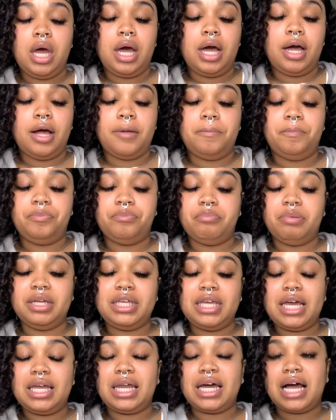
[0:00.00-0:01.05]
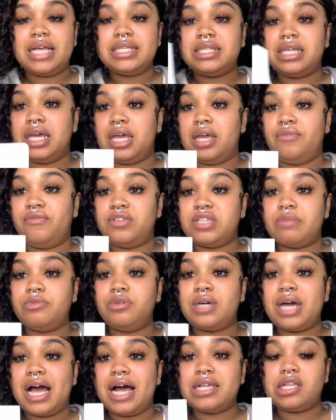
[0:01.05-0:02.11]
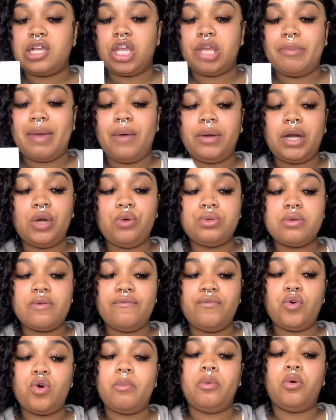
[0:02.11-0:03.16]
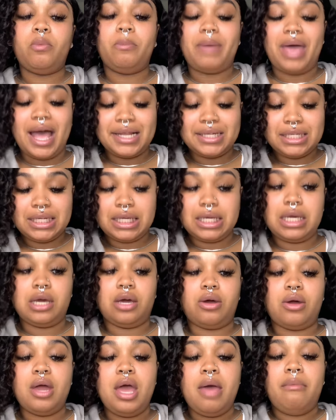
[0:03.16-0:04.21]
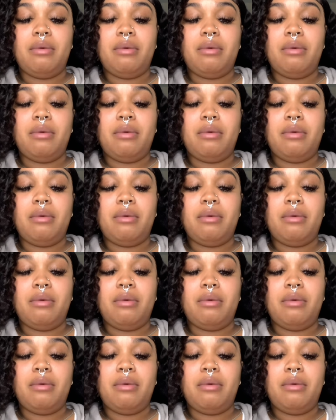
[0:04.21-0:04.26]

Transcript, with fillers: Um, but yeah, like I said, for some of you guys here, you may want to do some full moon magic here.